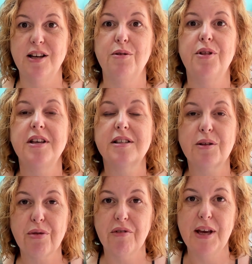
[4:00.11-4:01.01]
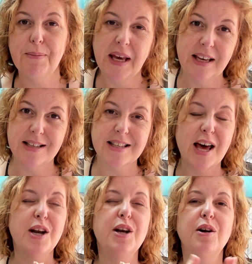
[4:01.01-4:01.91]
you these three P's
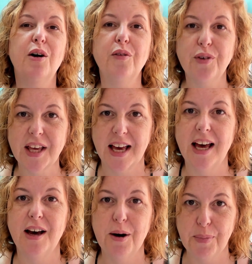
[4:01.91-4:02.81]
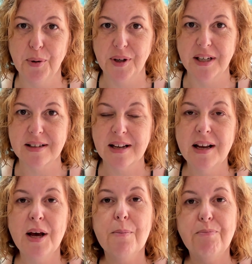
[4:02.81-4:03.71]
and not forget a point.
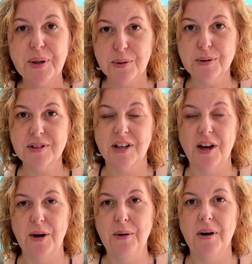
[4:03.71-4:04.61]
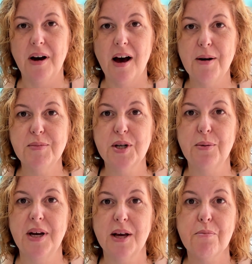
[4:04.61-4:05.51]
But also, I'm
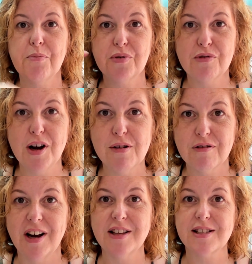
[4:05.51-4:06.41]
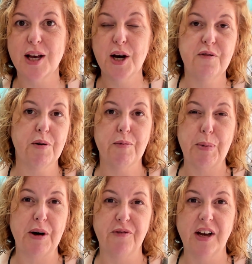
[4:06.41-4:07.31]
doing progress over
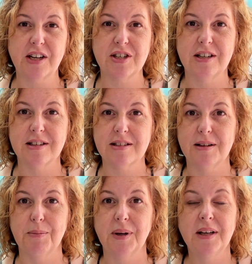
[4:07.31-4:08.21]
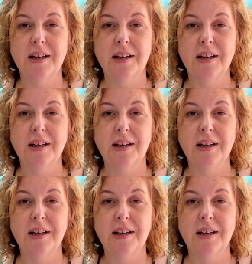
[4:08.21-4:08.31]
perfectionism